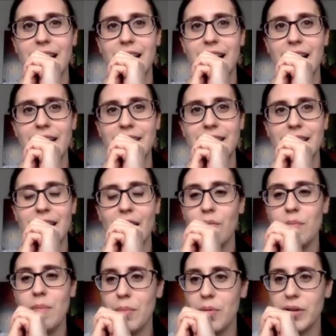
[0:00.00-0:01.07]
and I can't
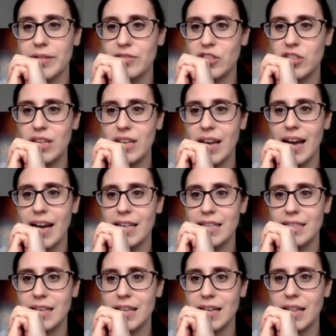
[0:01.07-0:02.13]
remember if she
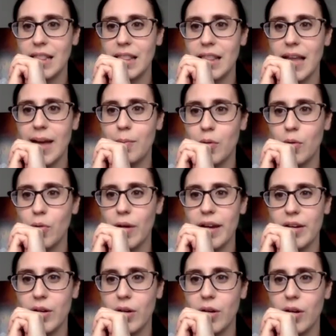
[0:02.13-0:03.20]
has a
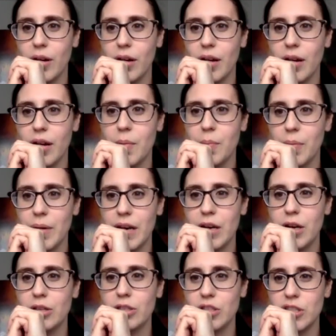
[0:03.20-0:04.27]
collaborator, but I
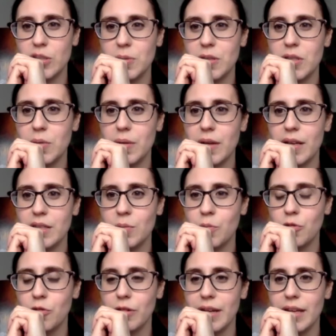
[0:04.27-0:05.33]
know she's been doing some
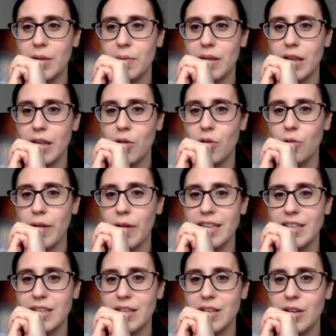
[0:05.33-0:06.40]
really, really
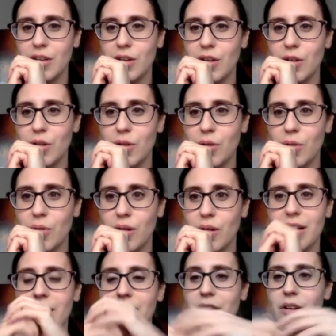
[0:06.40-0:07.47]
great new
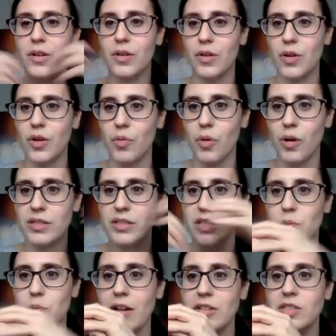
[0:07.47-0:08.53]
works
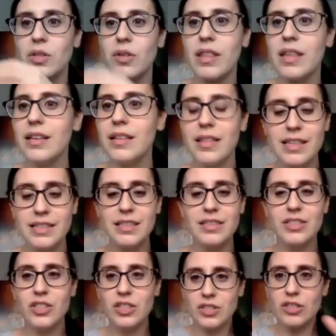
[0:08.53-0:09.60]
as well. So this
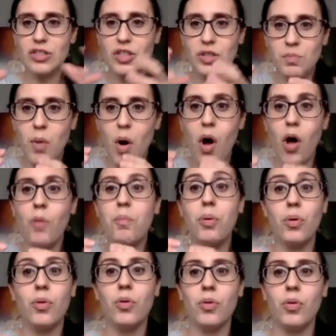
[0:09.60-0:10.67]
is just a small
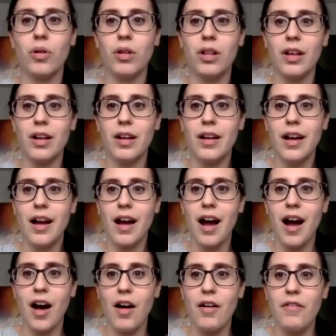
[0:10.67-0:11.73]
pool
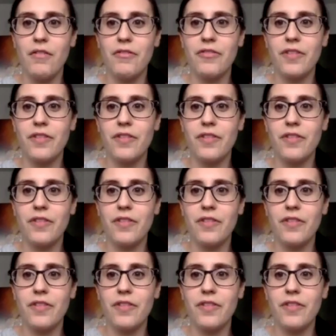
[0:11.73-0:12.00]
of